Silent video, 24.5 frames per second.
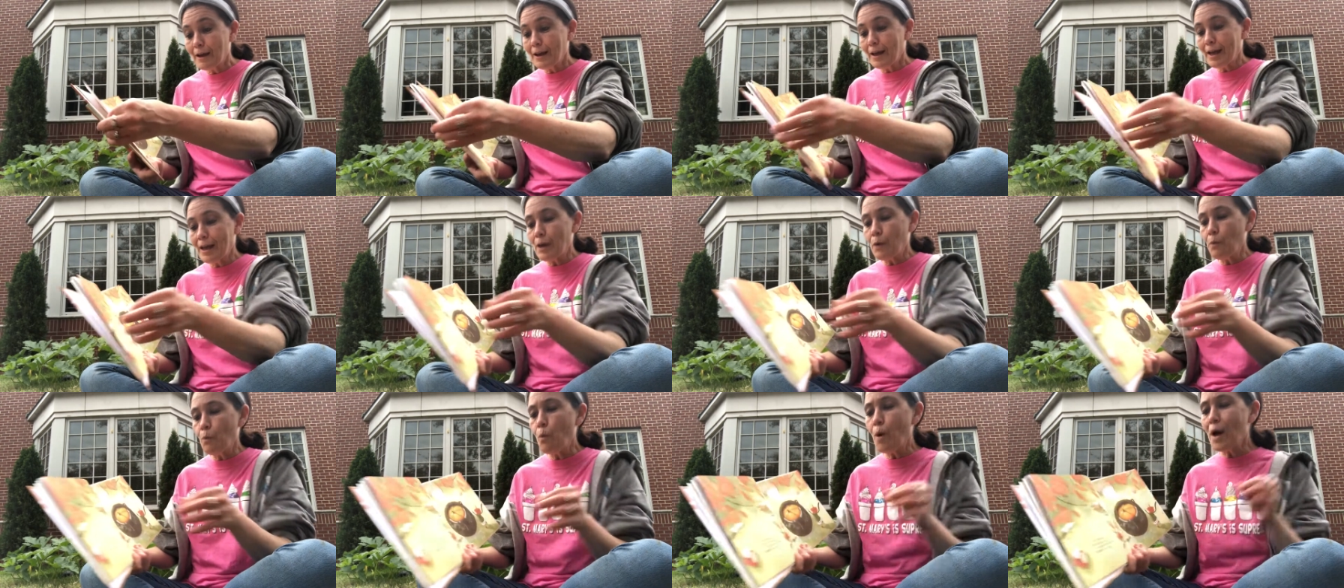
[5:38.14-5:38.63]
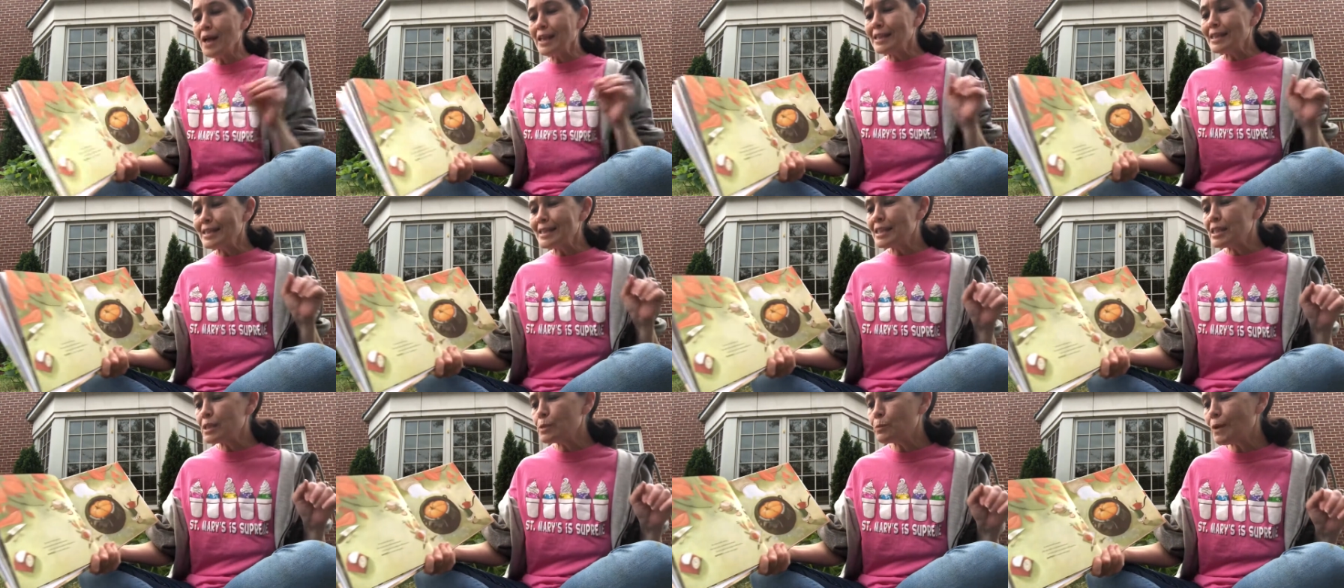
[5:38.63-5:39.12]
In
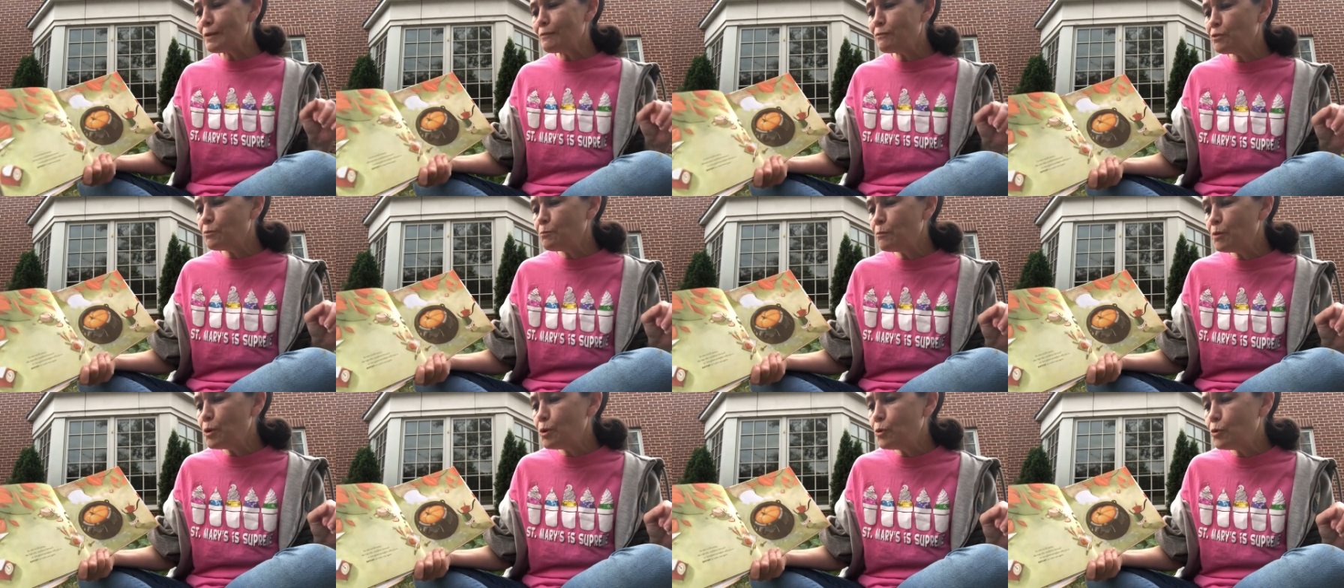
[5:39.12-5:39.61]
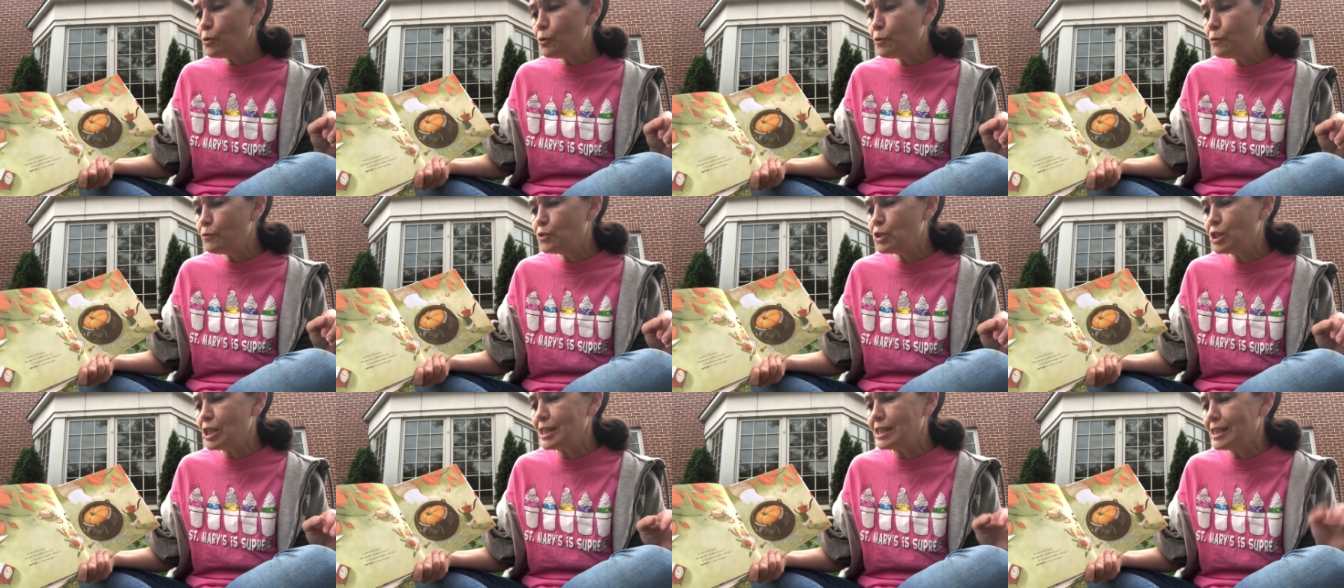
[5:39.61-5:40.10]
one swift move,
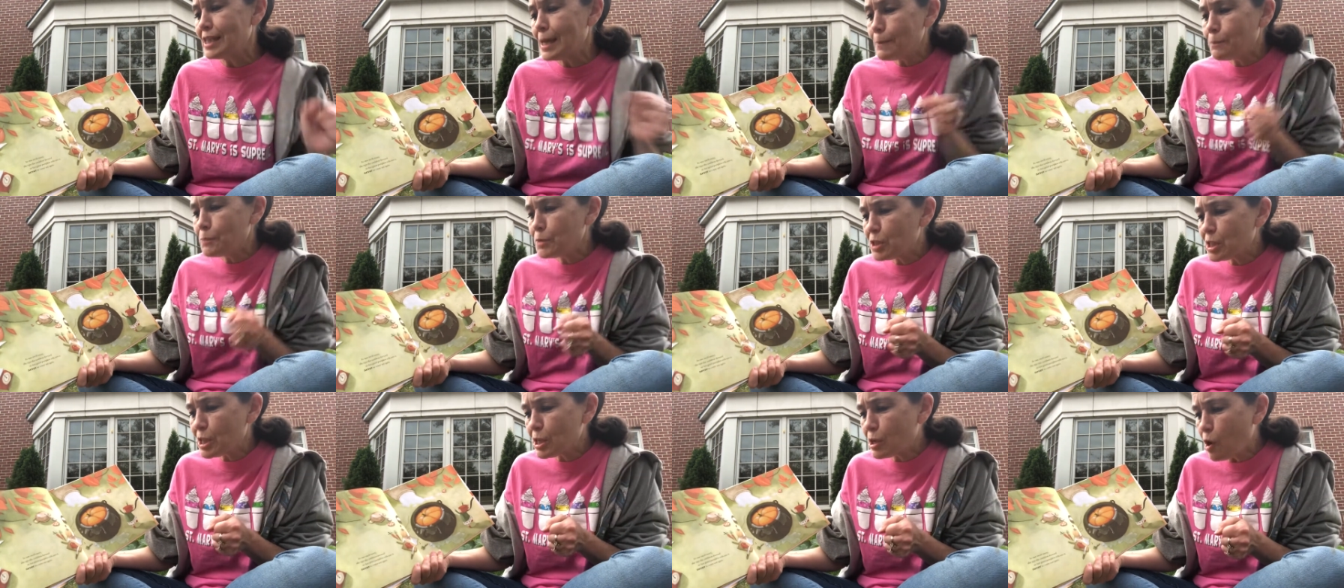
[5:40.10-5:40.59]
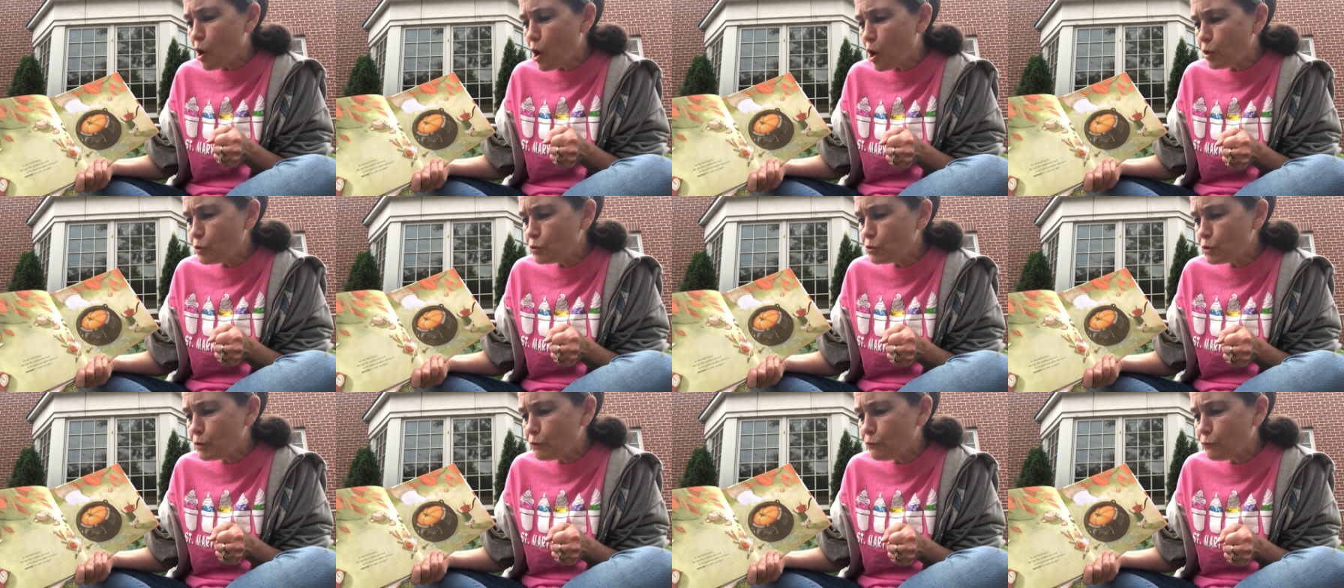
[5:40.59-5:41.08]
she tips the
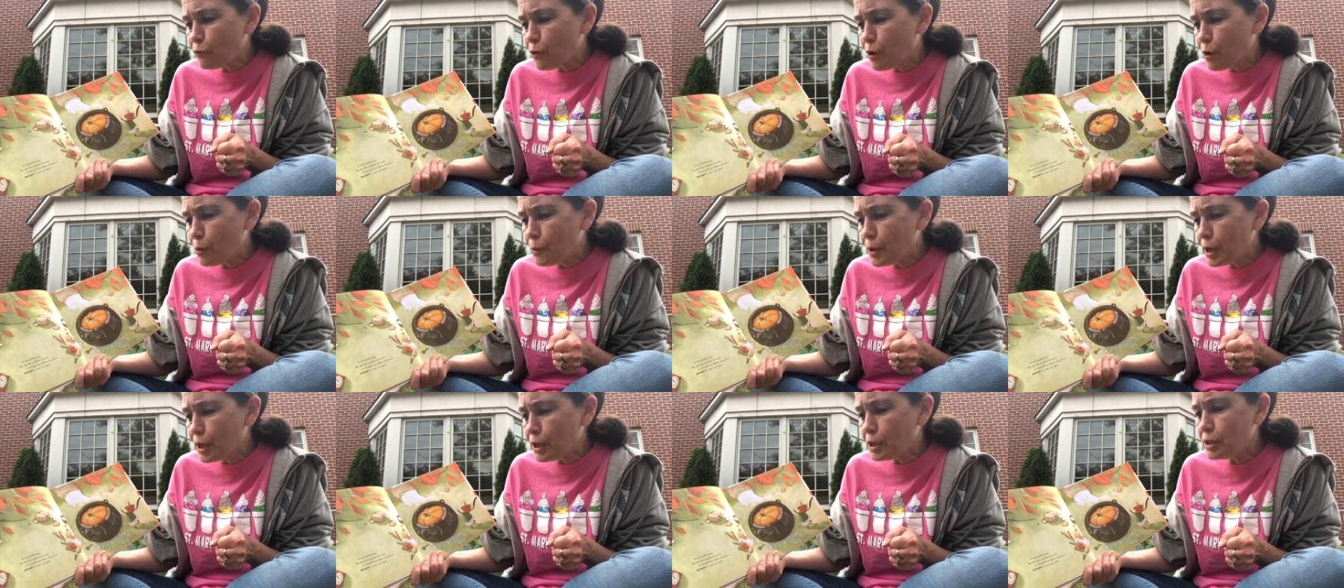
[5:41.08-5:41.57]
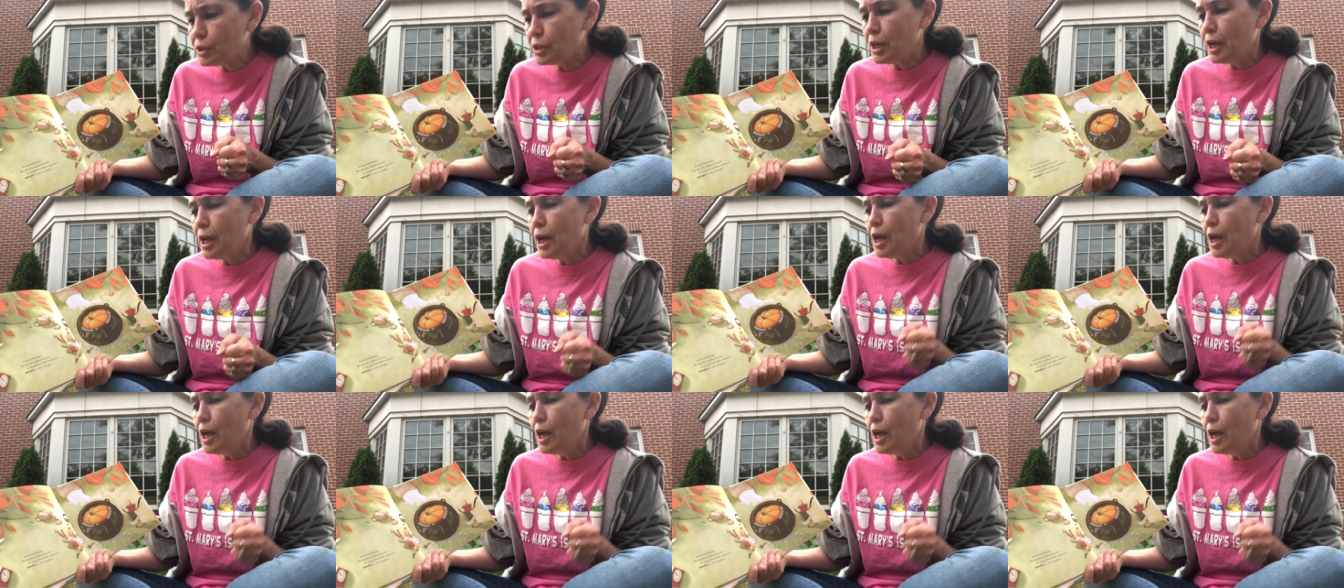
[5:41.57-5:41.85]
cauldron forward